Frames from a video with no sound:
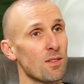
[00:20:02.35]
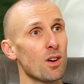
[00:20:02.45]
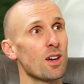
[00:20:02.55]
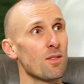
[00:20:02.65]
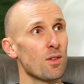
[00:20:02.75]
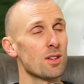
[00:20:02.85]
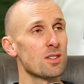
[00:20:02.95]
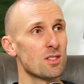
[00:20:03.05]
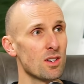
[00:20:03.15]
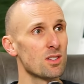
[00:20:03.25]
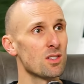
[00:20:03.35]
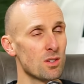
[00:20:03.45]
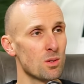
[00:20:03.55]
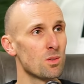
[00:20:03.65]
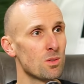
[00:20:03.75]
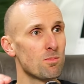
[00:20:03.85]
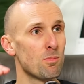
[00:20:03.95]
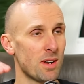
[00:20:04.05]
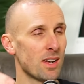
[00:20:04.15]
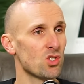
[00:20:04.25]
If I decide to do
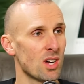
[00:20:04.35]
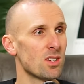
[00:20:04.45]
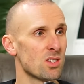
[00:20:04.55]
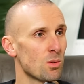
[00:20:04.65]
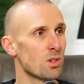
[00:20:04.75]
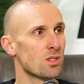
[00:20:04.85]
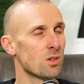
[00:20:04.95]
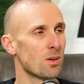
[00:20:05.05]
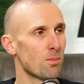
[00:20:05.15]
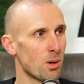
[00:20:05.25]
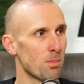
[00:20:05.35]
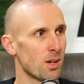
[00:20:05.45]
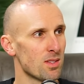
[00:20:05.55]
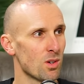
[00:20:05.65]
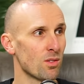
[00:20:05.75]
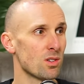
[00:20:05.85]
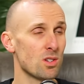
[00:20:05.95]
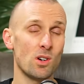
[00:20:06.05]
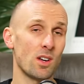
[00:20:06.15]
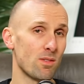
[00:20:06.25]
my next challenge, I want to do it properly. So I've got a
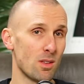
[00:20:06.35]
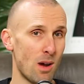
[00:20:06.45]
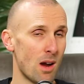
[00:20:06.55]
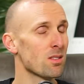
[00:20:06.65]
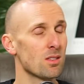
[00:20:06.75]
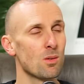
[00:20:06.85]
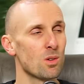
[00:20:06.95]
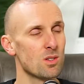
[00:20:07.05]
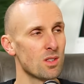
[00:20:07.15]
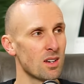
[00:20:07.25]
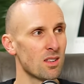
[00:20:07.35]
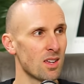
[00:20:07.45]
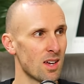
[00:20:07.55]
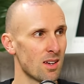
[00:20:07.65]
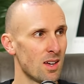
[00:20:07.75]
target for the marathon that I want to do at the end of the year.